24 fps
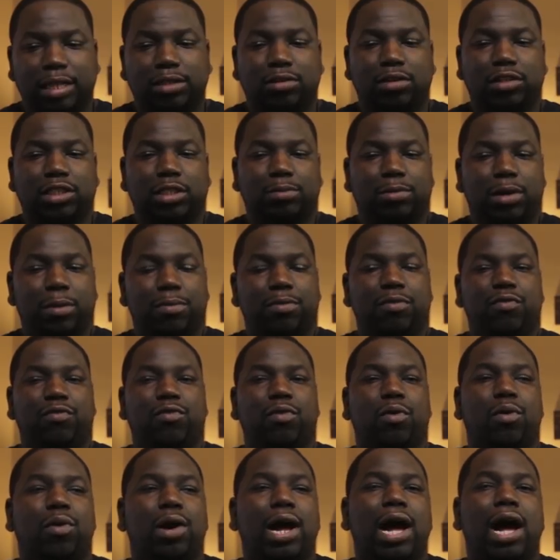I talked about
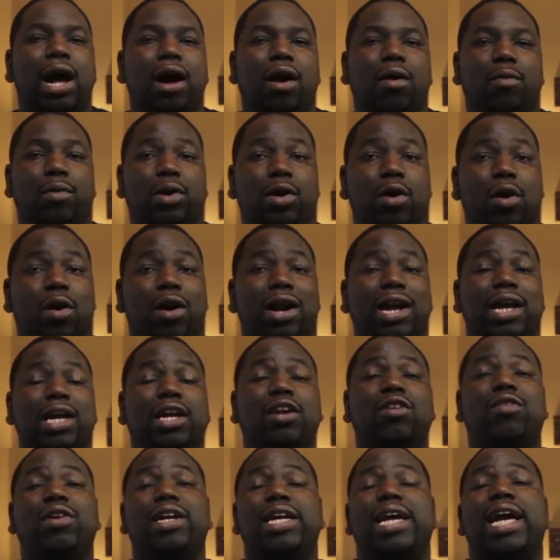before, how we are a
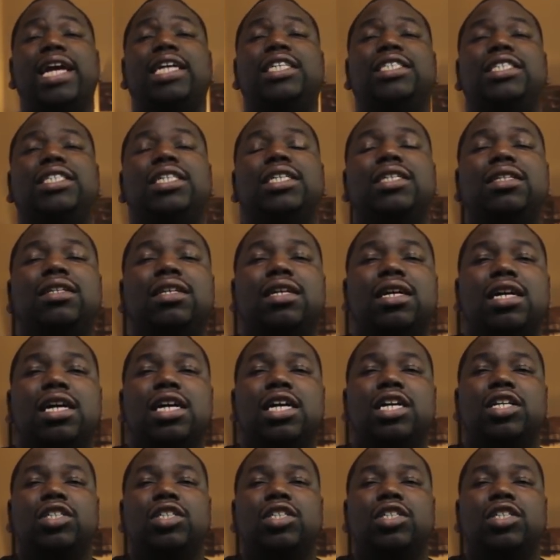creation.